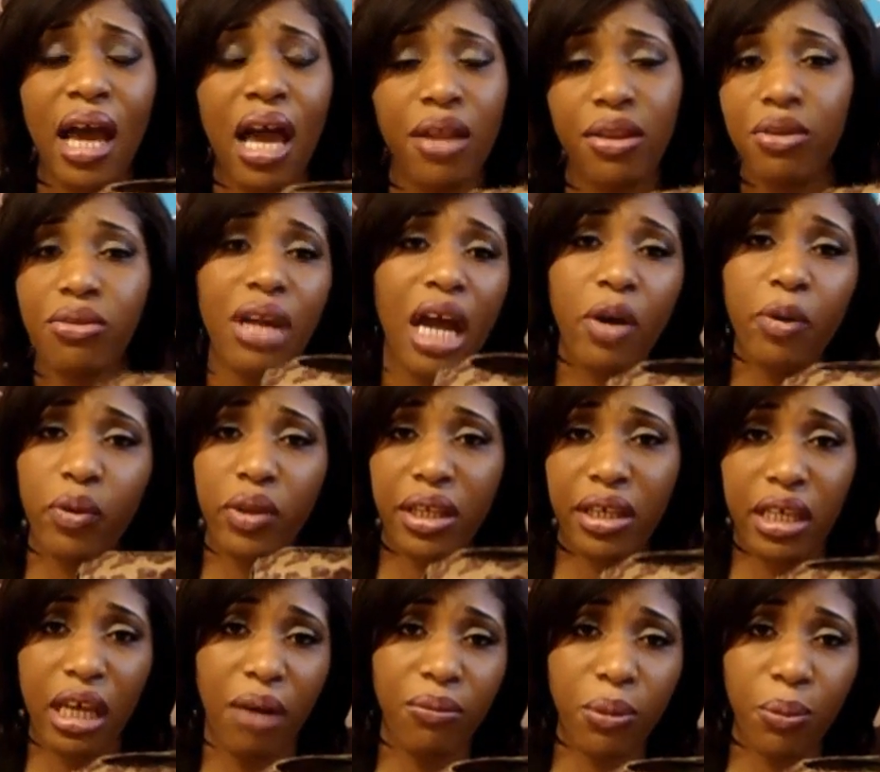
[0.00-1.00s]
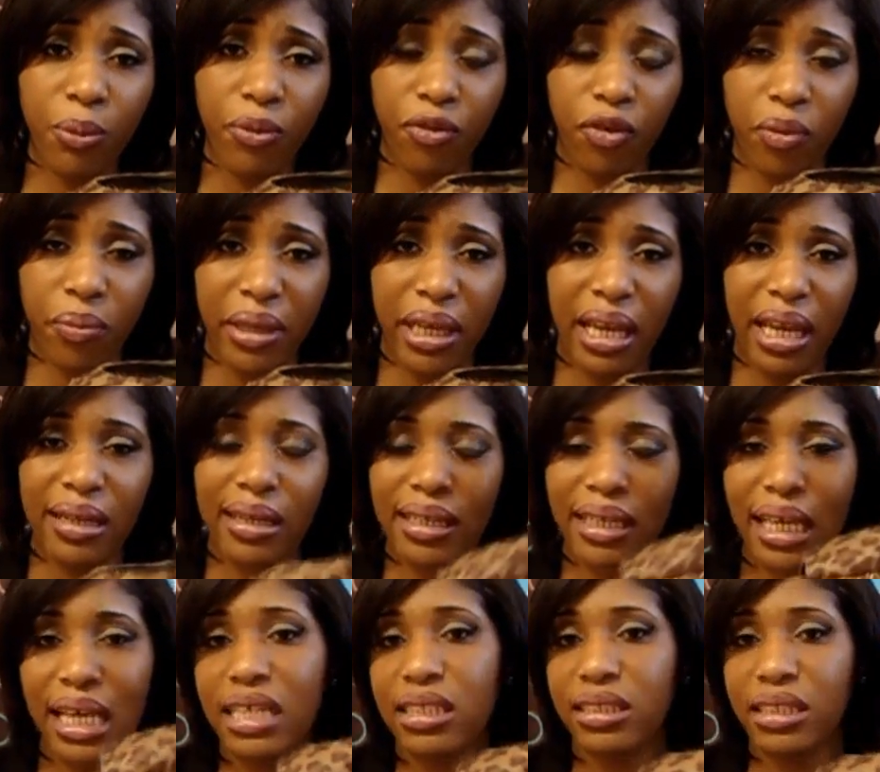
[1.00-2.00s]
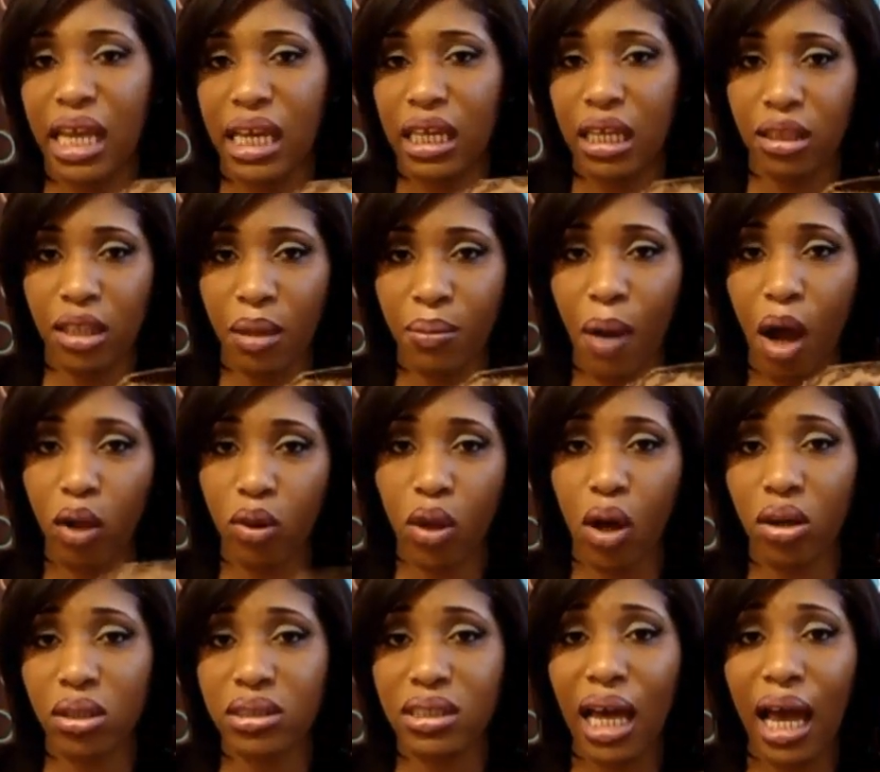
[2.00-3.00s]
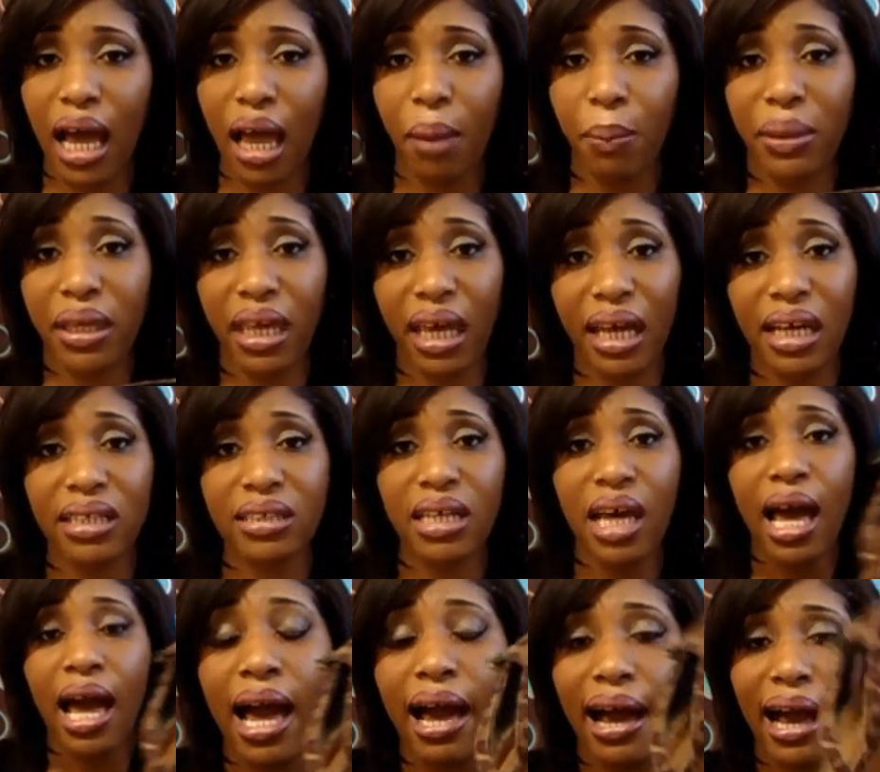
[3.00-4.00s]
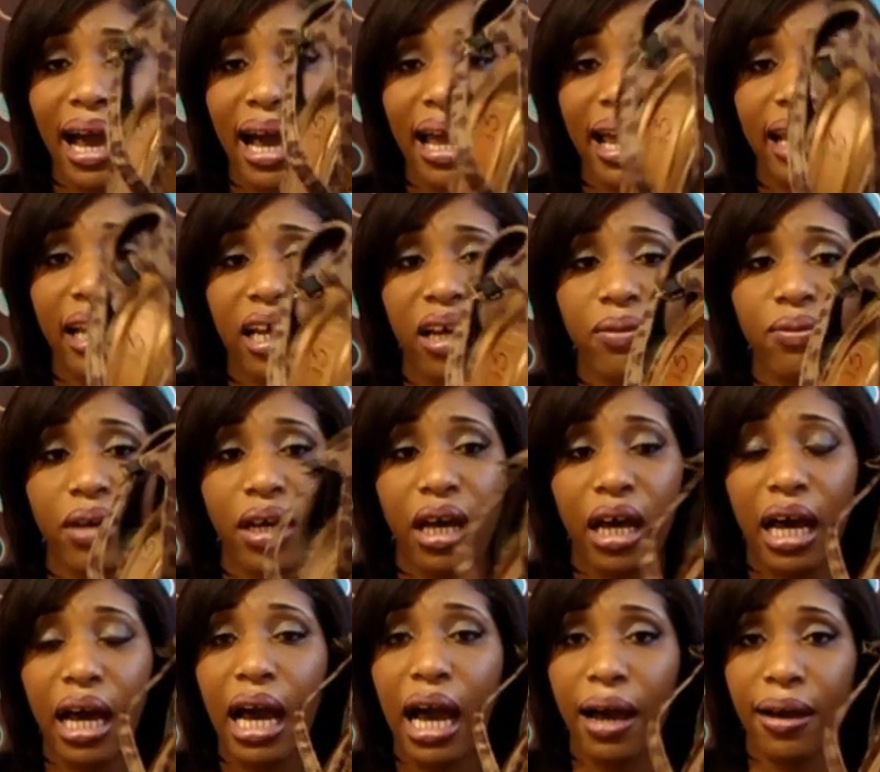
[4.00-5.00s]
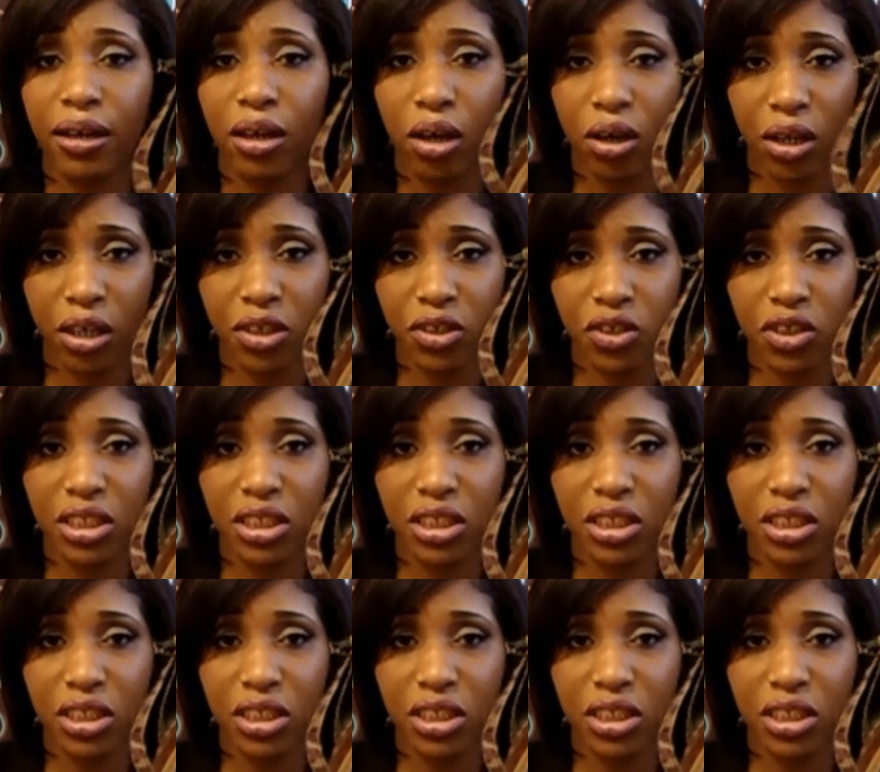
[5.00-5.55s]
they're not really comfortable for me and I can't stay in them a long time because I have a high arch.